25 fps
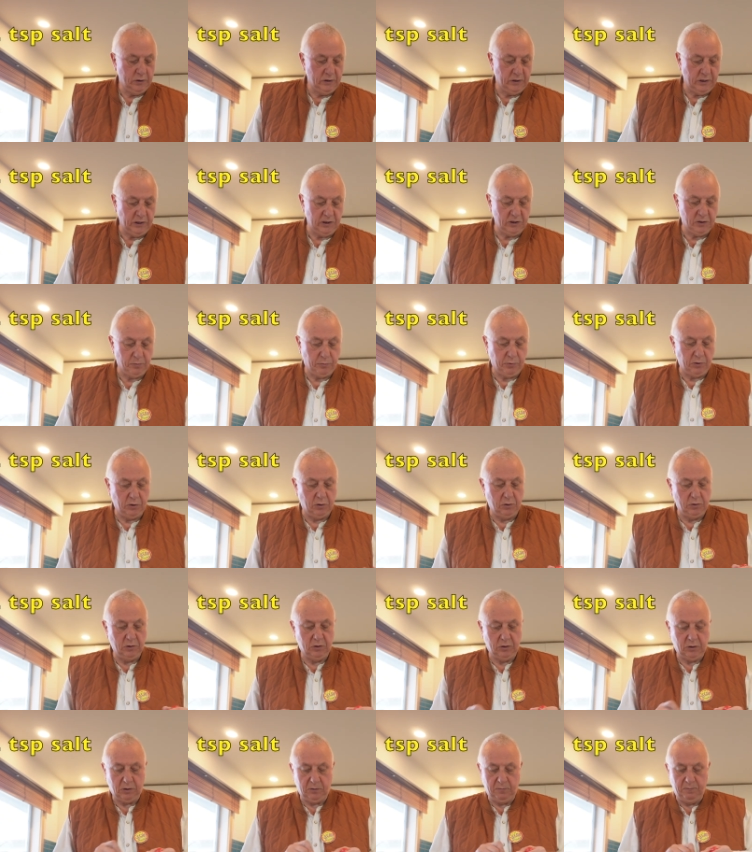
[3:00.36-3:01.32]

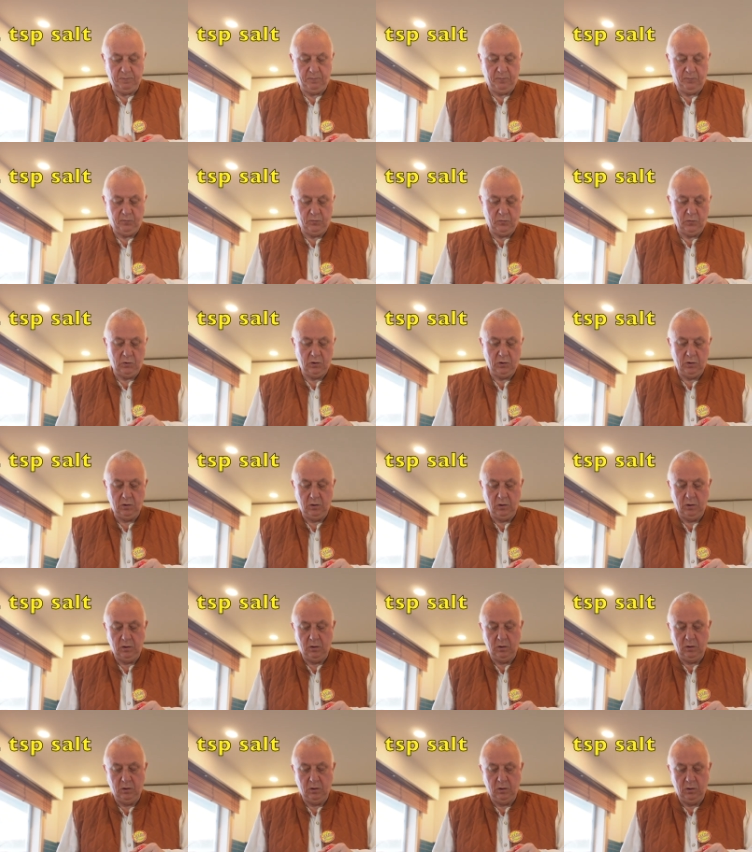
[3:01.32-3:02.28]
teaspoons
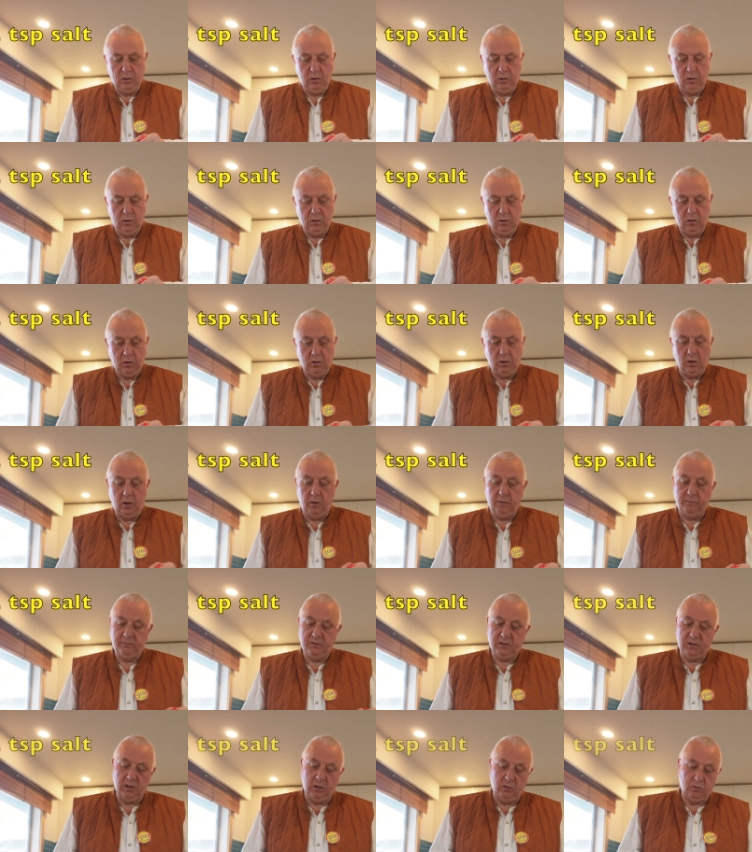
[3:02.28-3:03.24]

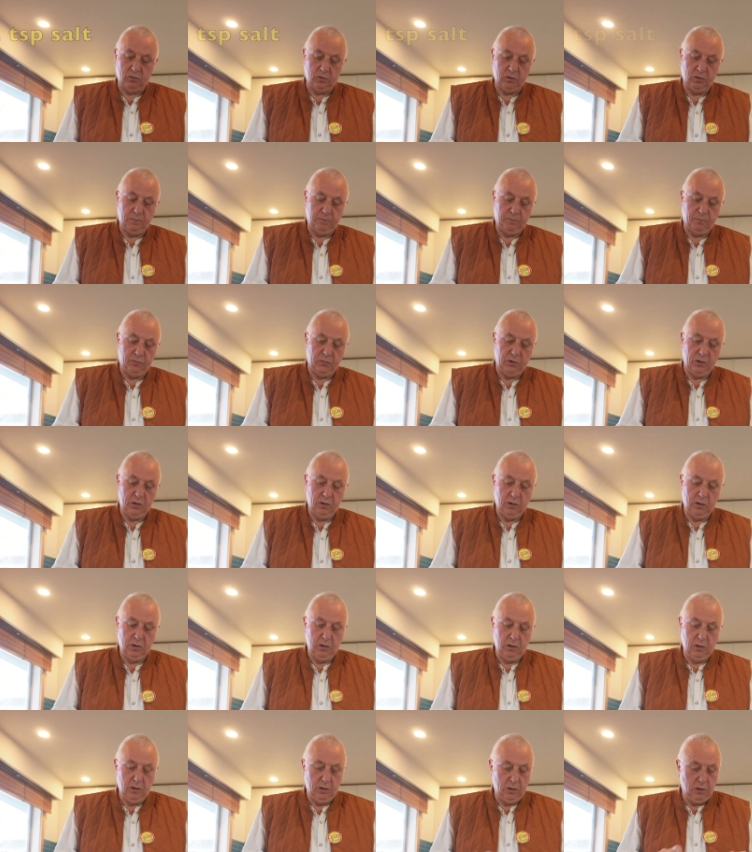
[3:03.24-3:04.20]
of salt.
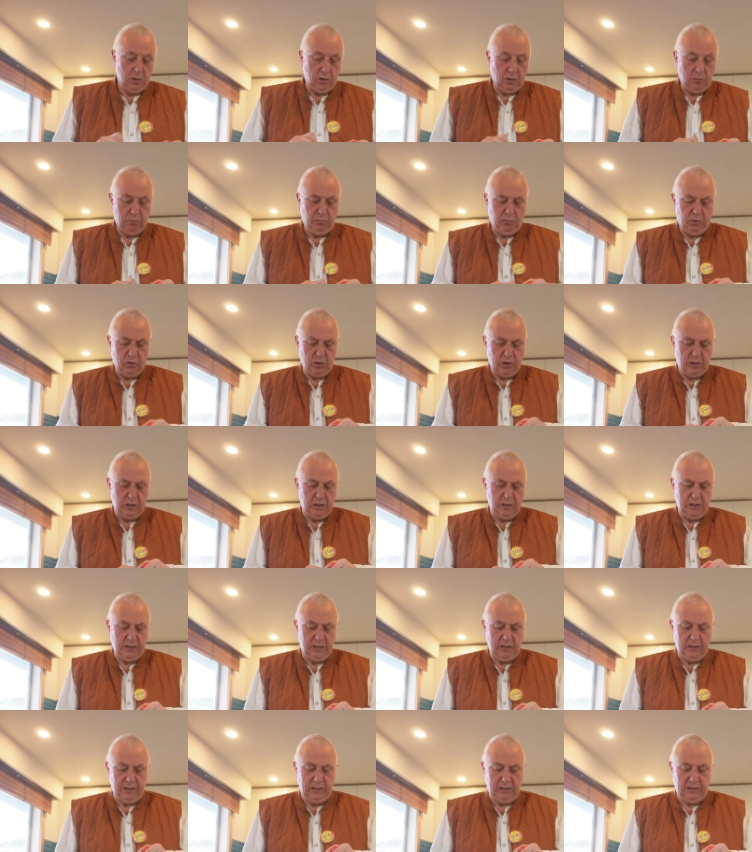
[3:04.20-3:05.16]
You put in
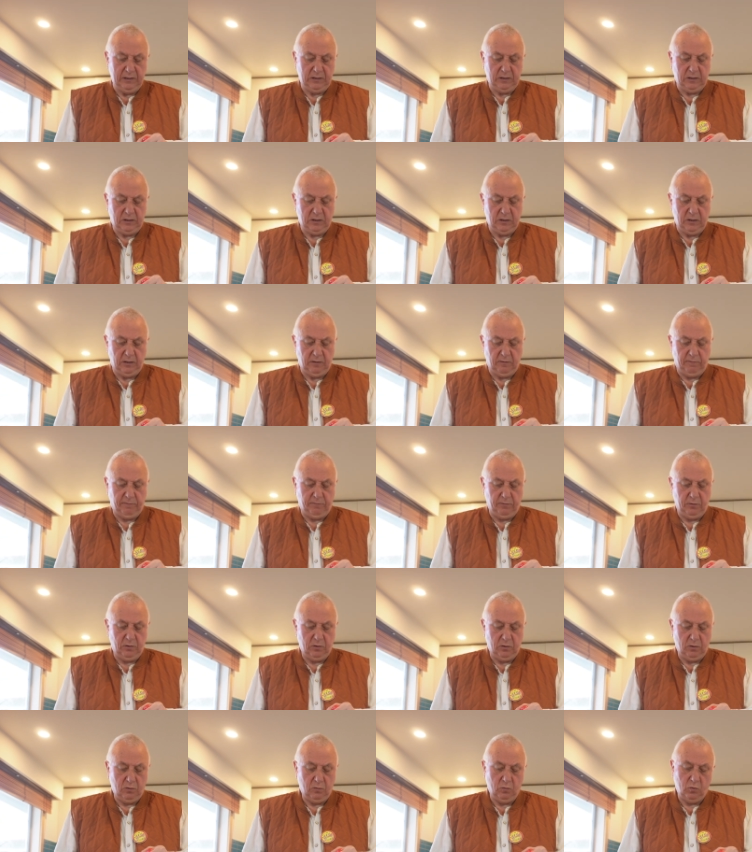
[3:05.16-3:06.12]
less if
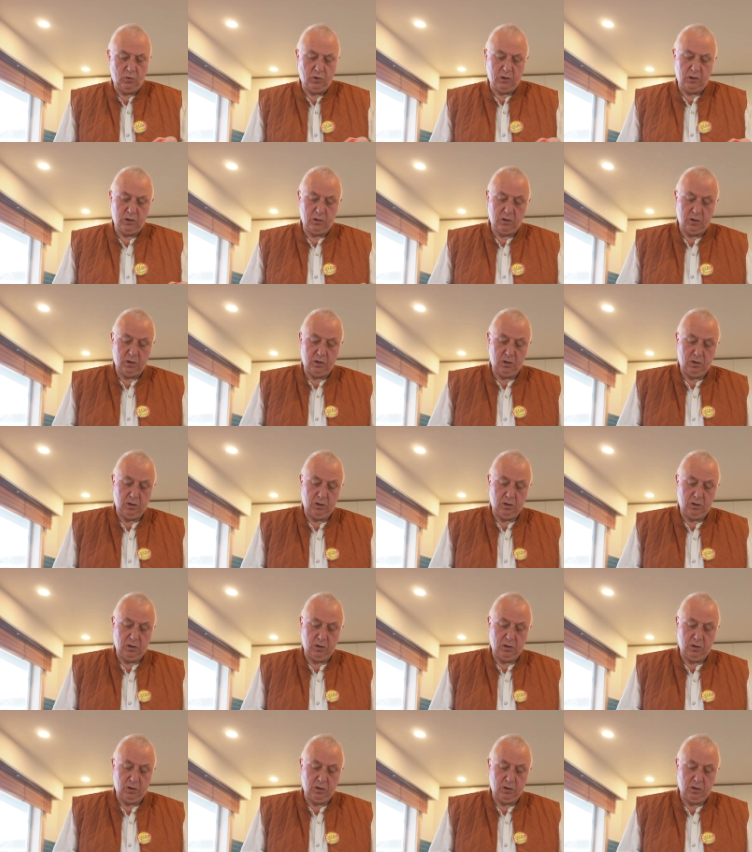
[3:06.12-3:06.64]
you don't want it